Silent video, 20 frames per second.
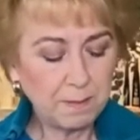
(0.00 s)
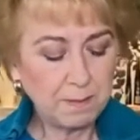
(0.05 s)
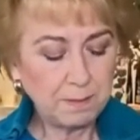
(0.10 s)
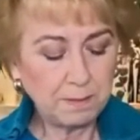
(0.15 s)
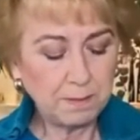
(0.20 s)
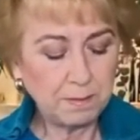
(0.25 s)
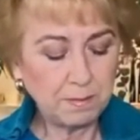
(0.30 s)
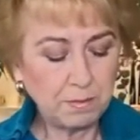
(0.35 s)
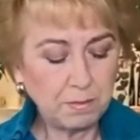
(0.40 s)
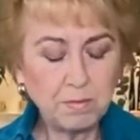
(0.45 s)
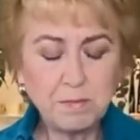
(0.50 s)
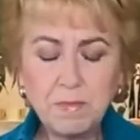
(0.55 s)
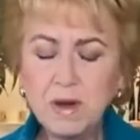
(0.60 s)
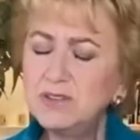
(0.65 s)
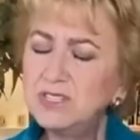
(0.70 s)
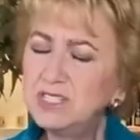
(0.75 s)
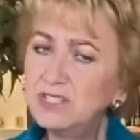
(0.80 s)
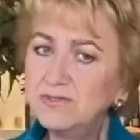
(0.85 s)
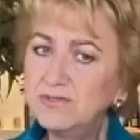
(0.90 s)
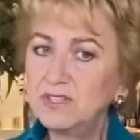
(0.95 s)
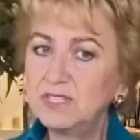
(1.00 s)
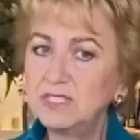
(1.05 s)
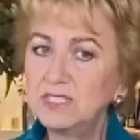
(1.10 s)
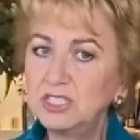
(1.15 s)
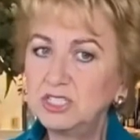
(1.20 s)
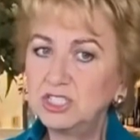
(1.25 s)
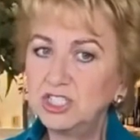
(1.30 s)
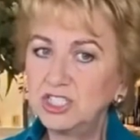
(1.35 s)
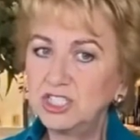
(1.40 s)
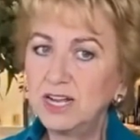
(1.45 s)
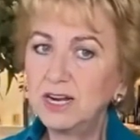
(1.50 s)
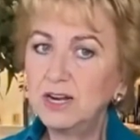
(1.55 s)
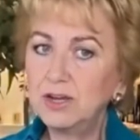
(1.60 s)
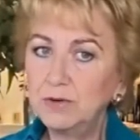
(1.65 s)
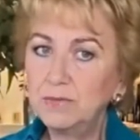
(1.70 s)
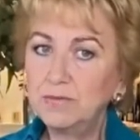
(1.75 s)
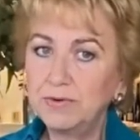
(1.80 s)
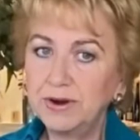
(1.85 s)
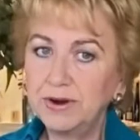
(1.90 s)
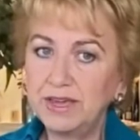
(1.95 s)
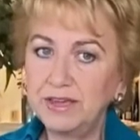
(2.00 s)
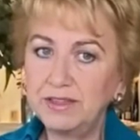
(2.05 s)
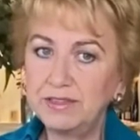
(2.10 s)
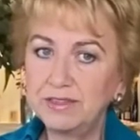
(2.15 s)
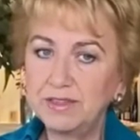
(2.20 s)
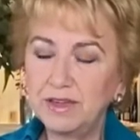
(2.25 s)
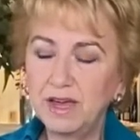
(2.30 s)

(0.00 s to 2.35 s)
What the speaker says: Most of us shallow breathe,